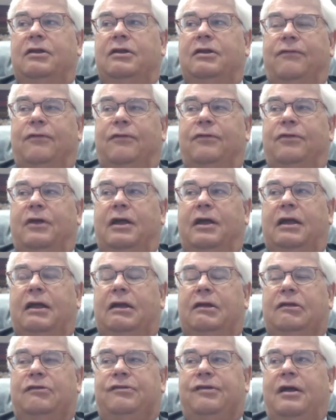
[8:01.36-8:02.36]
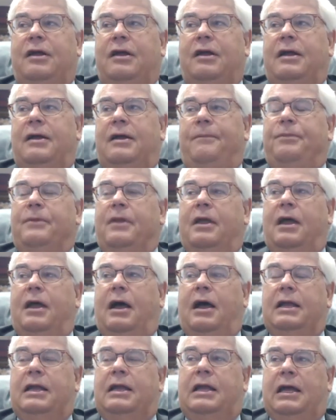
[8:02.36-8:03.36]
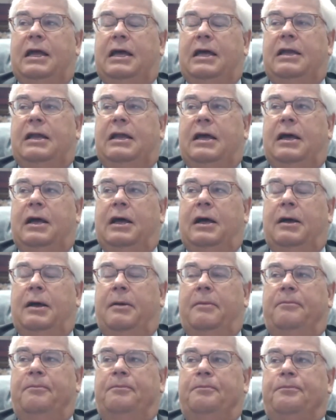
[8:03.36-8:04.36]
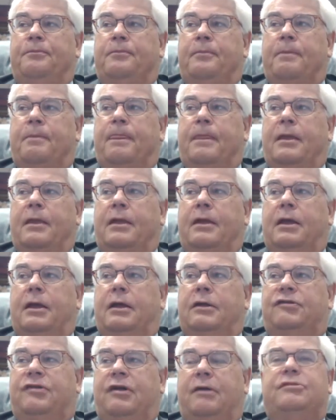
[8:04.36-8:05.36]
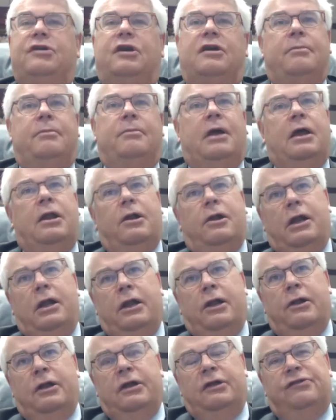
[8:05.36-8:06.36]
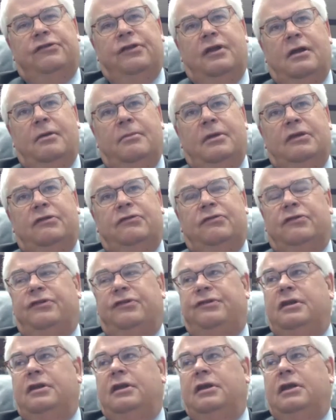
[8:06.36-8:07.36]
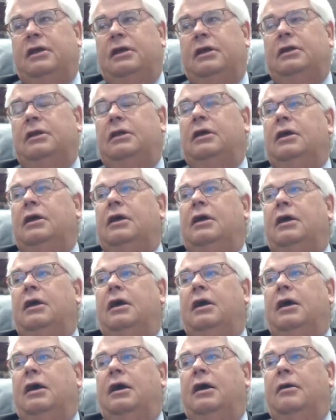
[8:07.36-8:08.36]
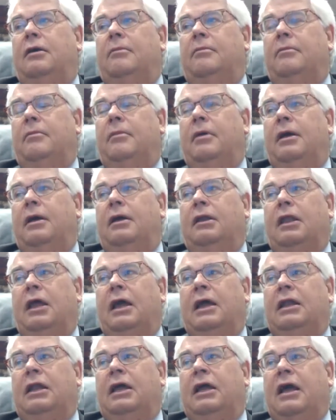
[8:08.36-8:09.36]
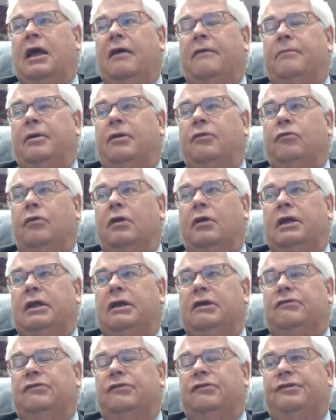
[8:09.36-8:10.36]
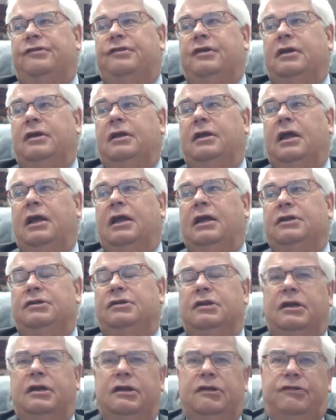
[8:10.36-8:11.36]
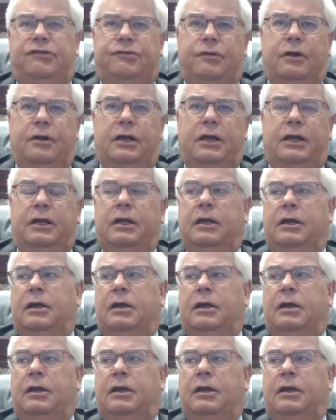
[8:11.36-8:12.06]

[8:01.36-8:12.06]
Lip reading: different things. I get subject matter areas that I'm interested in. Lately, I've been really interested in ancient history,